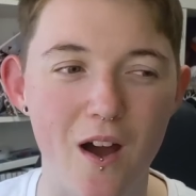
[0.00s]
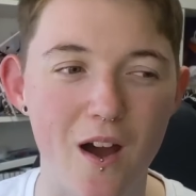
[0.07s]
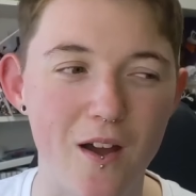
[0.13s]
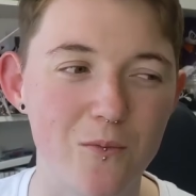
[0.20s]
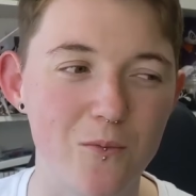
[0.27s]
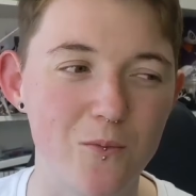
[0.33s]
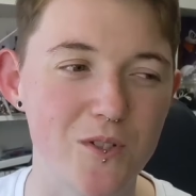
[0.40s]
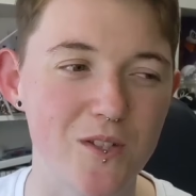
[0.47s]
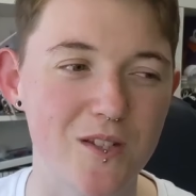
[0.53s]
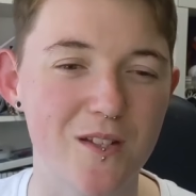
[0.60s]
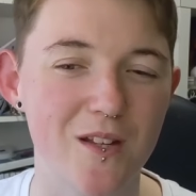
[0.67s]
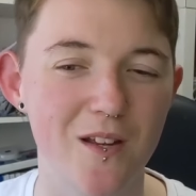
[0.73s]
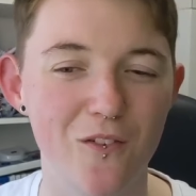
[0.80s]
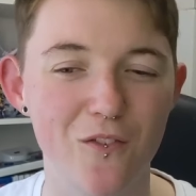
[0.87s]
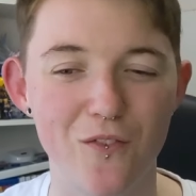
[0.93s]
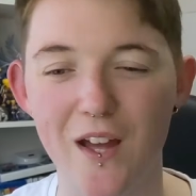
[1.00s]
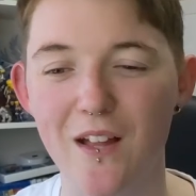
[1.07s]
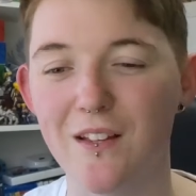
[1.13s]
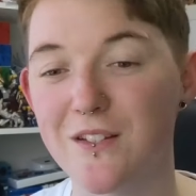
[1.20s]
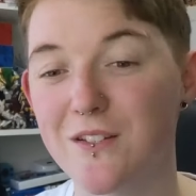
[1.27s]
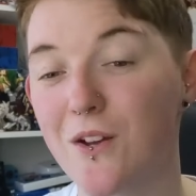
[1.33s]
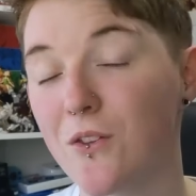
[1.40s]
I was
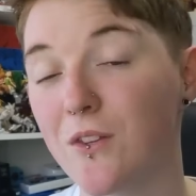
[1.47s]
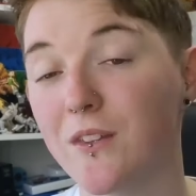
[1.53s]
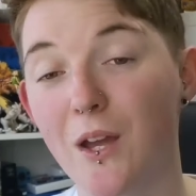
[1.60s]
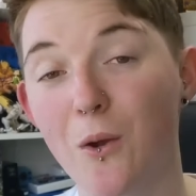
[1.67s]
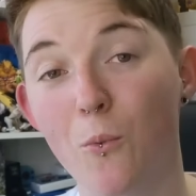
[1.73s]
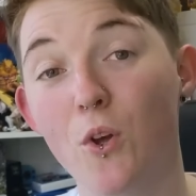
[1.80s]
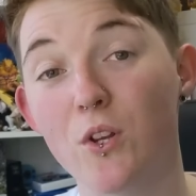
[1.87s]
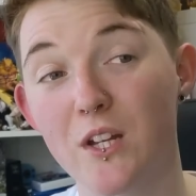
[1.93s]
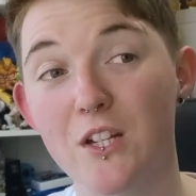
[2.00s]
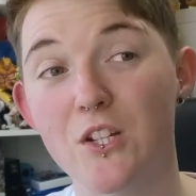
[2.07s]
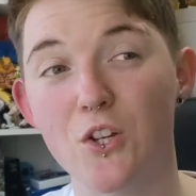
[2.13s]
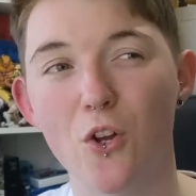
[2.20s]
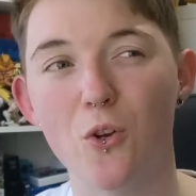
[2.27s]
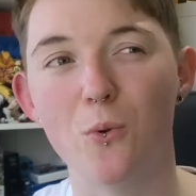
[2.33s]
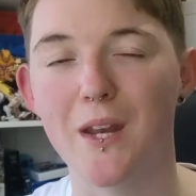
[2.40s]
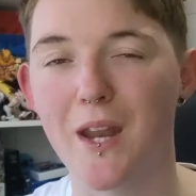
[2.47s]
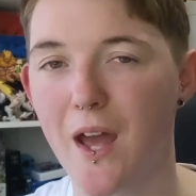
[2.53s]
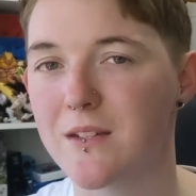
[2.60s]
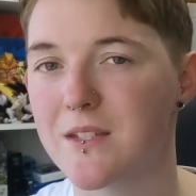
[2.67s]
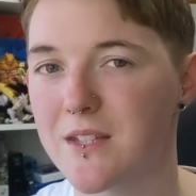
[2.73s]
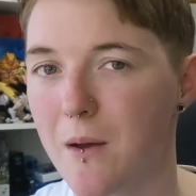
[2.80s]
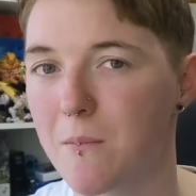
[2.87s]
fairly certain that they weren't actually going to
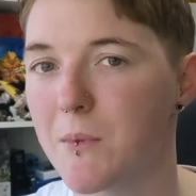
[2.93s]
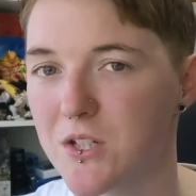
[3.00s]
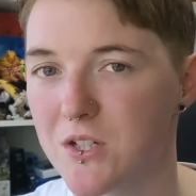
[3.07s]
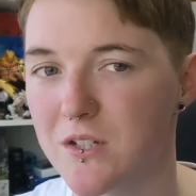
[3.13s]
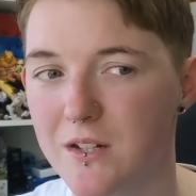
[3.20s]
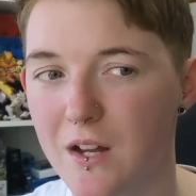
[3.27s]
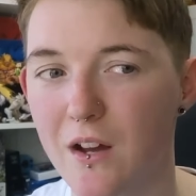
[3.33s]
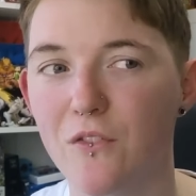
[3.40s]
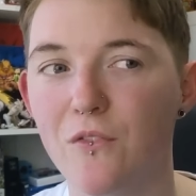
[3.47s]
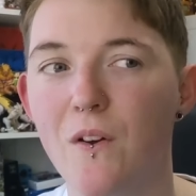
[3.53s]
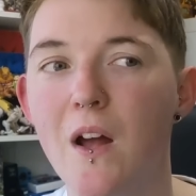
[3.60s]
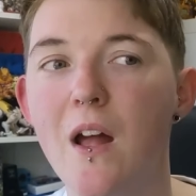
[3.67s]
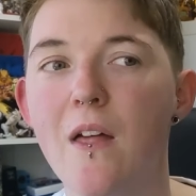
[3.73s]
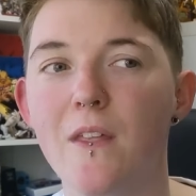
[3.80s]
announce that much stuff,